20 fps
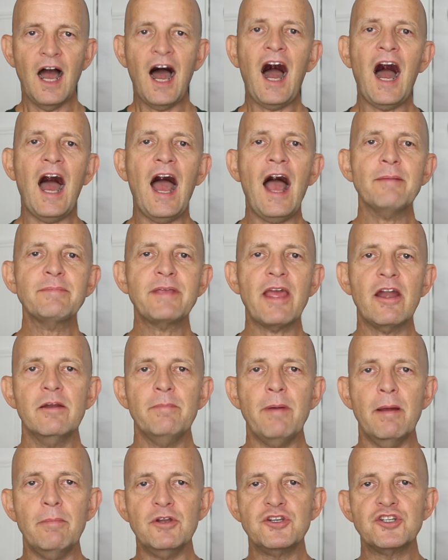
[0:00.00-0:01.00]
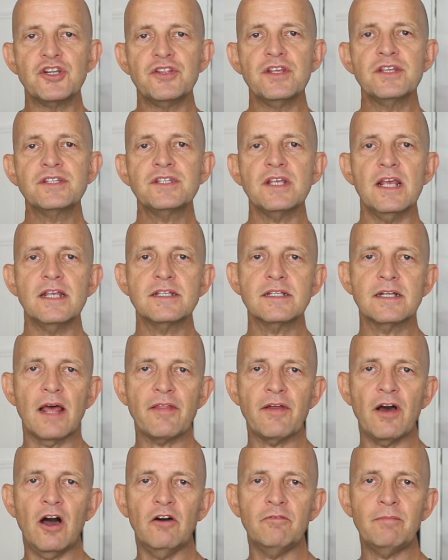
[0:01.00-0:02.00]
Hi, I'm Gary Bembridge and this is
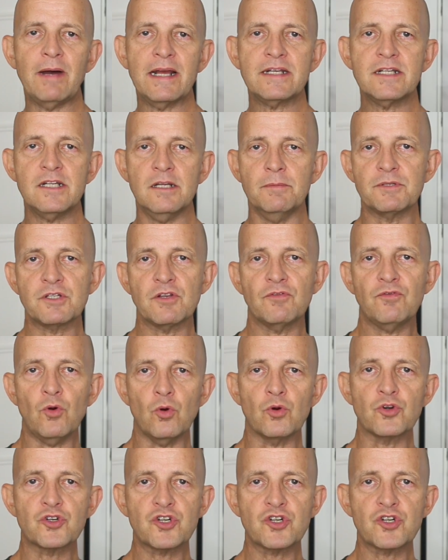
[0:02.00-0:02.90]
another of my tips for